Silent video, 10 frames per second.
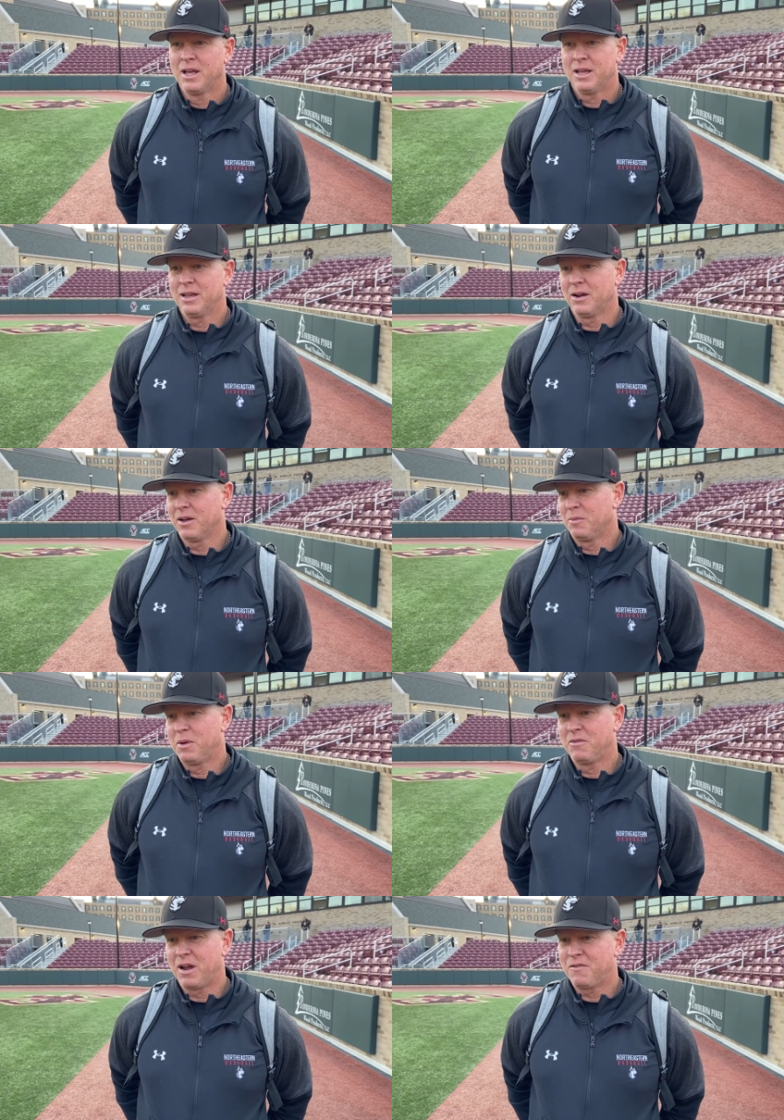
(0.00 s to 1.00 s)
you know he'll
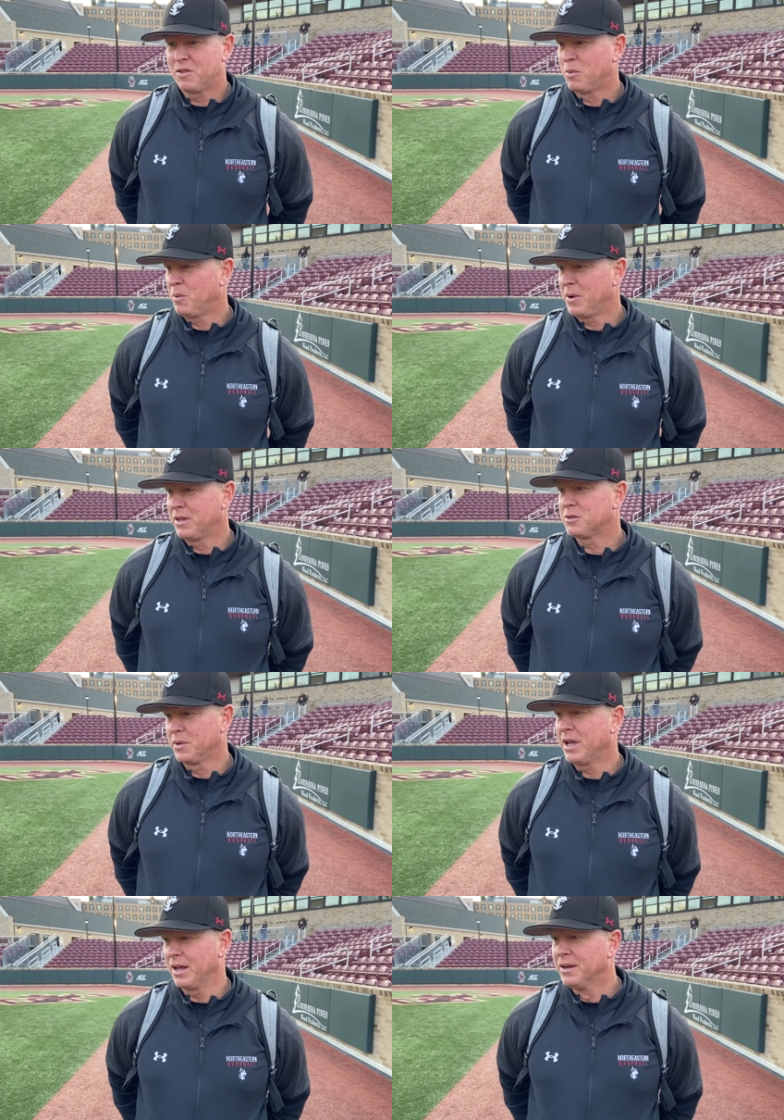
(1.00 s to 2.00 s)
be ready for the bullpen this
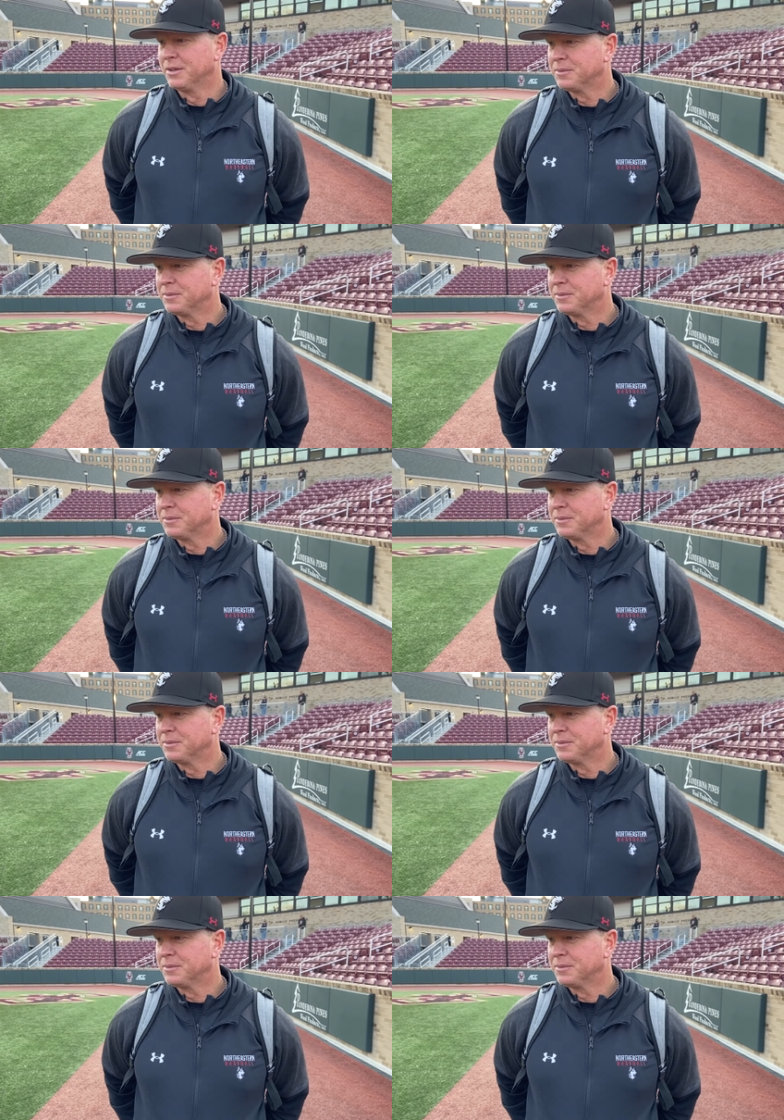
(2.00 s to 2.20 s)
weekend.